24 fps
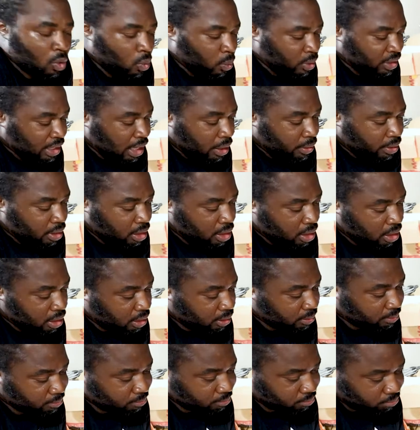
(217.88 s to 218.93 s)

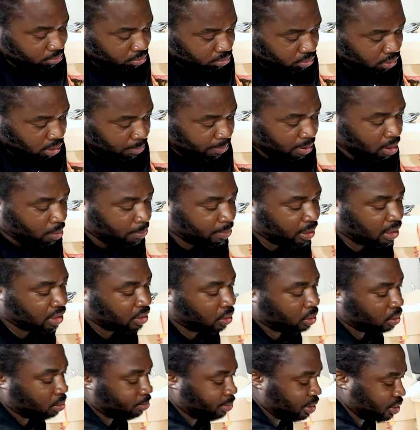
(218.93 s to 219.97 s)
the belt being
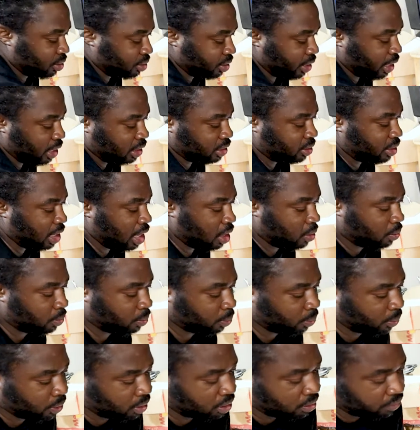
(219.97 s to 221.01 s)
so tight. So now
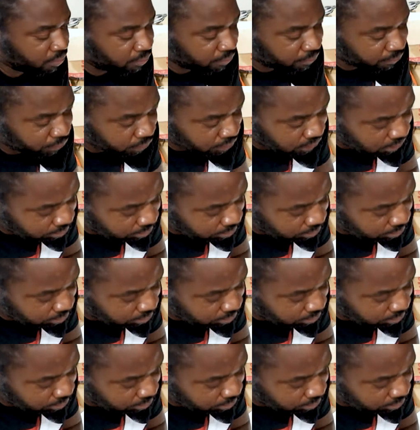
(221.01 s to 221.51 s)
we're in the first